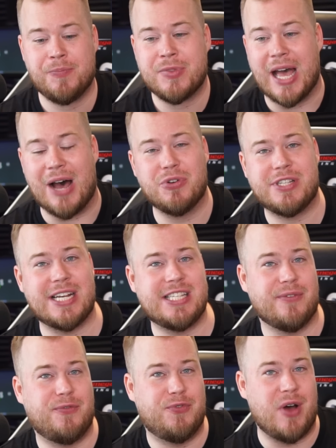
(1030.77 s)
I would say it's
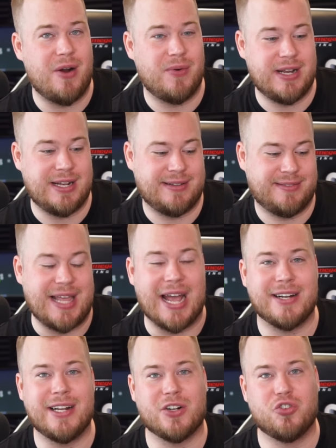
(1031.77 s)
a very
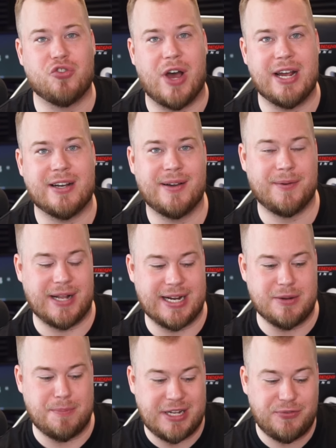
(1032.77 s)
technical track. Like
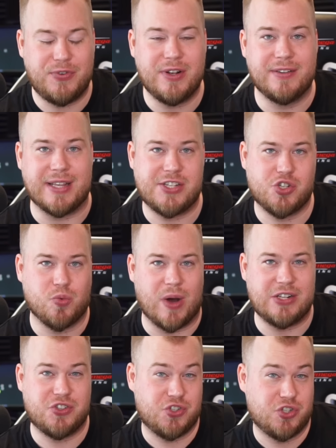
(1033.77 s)
the midfield is
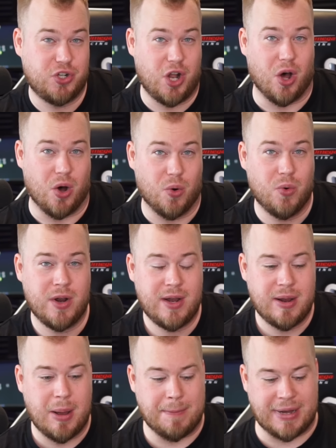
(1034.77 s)
quite slow,
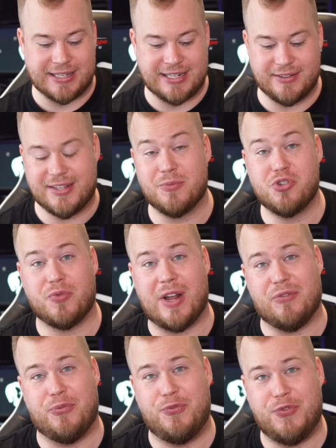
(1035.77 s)
but in terms of
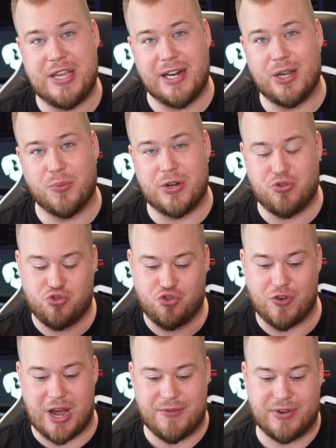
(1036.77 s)
like feeling when you're
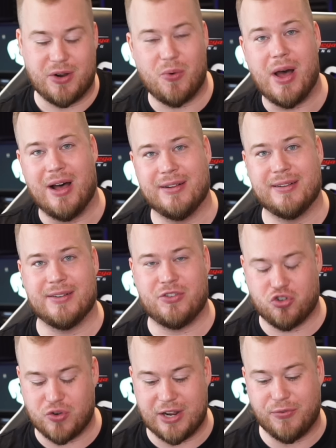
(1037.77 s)
driving around, the
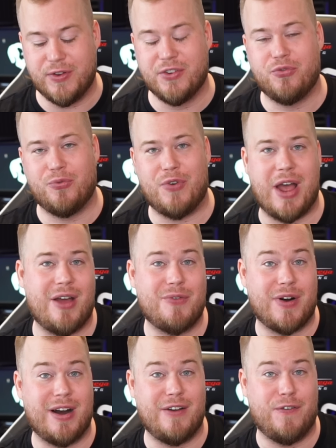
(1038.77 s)
track feels very,
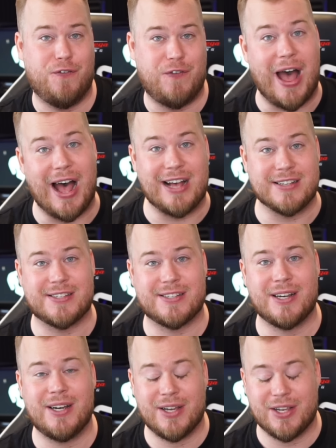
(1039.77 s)
very
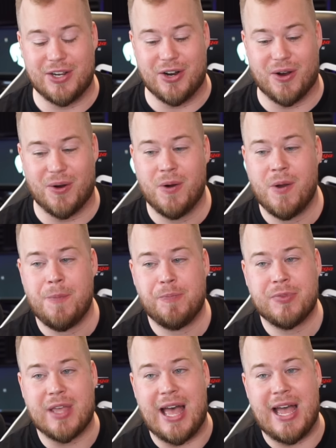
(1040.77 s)
fast, you know?
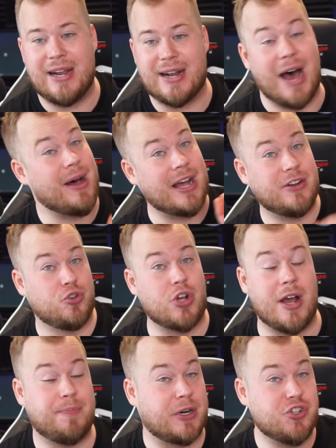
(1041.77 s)
And
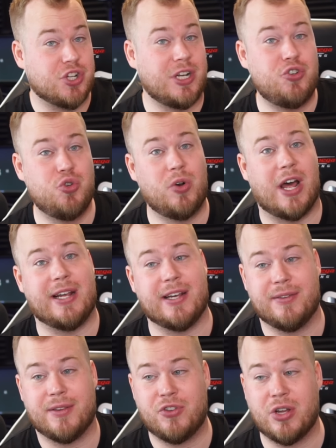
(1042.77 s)
I personally do like
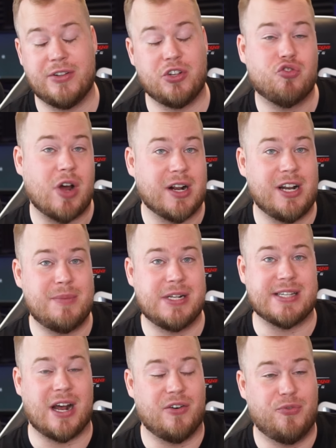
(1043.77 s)
it. The track
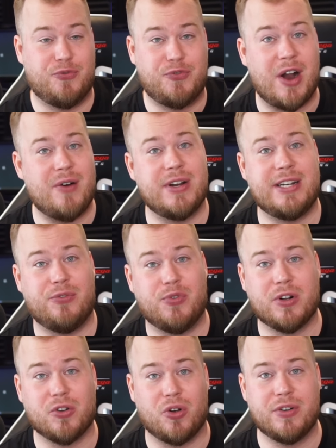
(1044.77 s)
limits are very
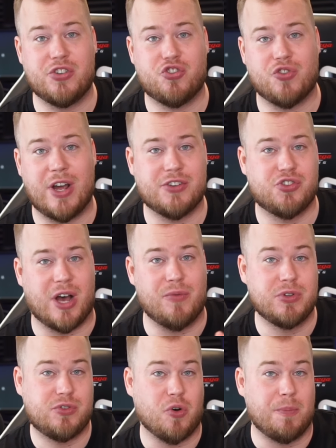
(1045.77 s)
difficult on this track, so I
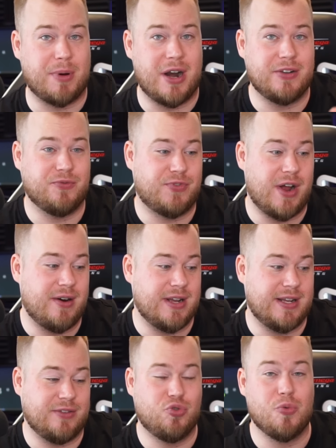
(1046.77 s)
would compare it
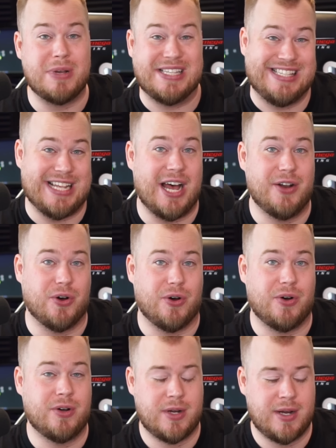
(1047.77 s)
very to
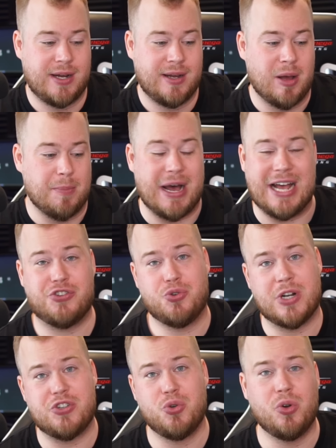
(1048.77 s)
Misano. But as
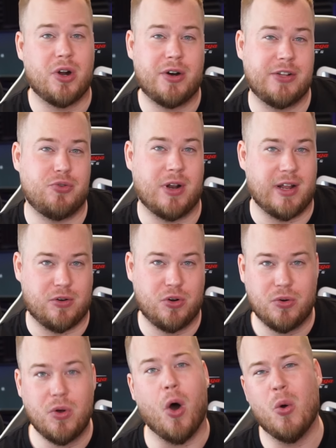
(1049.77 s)
soon as you learn it, you're like,
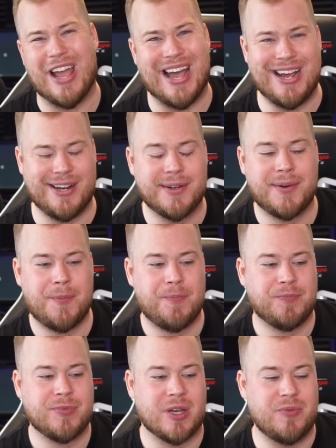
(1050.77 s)
okay.
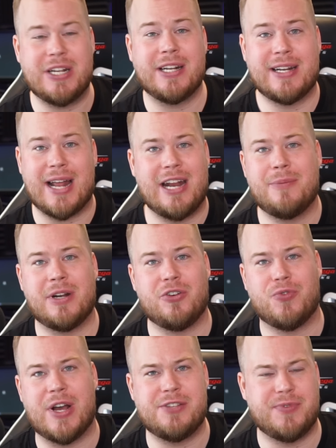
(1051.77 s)
Within the
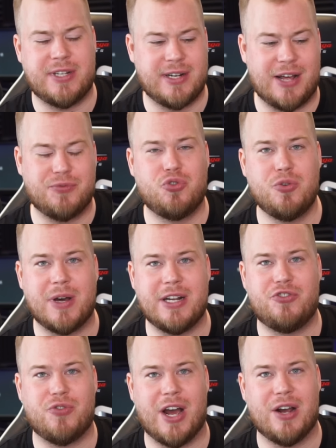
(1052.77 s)
90-minute race, we didn't have too many
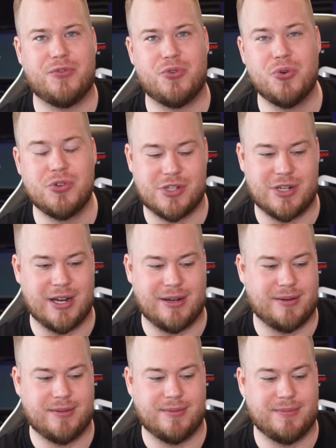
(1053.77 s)
drive-thrus, like
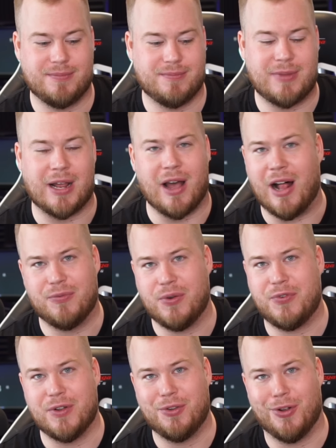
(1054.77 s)
half a
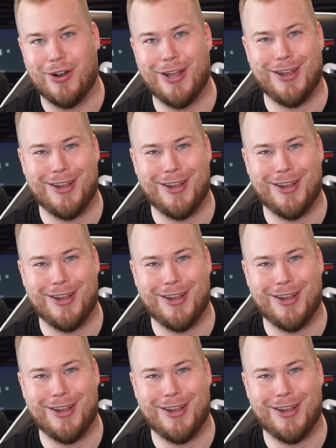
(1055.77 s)
field only.